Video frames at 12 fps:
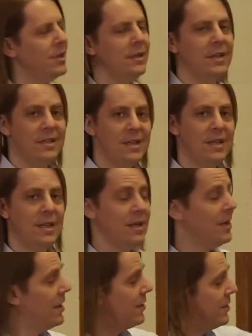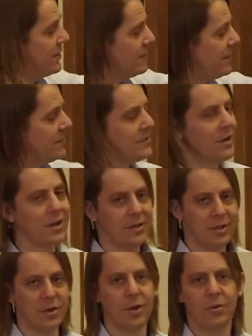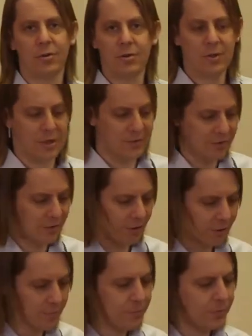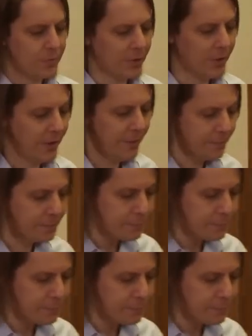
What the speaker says: dt that's inside the inductor. It's in there, okay?